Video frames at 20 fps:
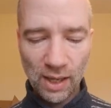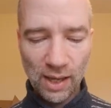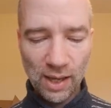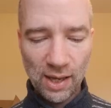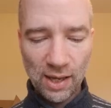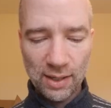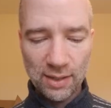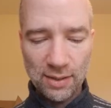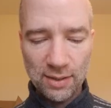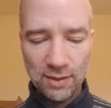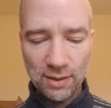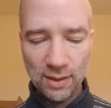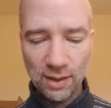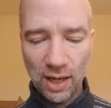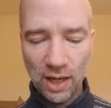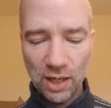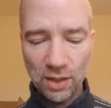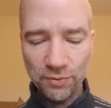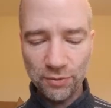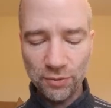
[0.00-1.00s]

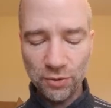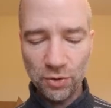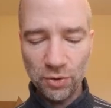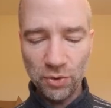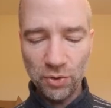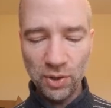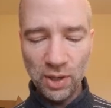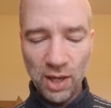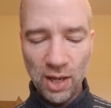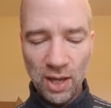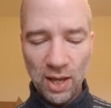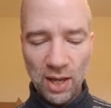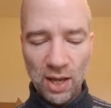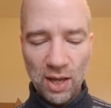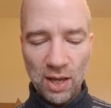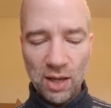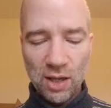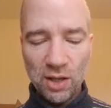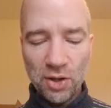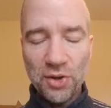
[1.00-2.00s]
And for
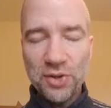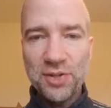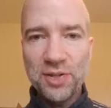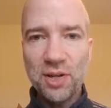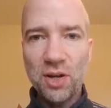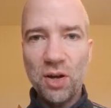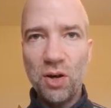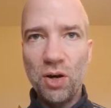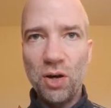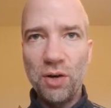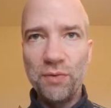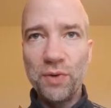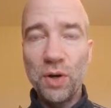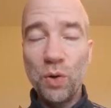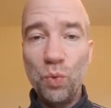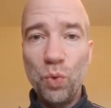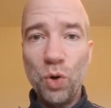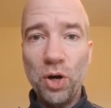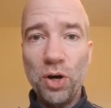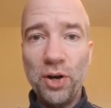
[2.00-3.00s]
lots of
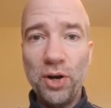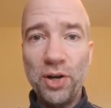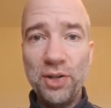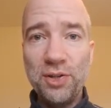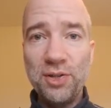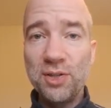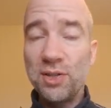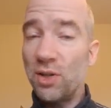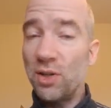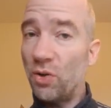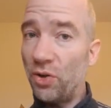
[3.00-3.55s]
words,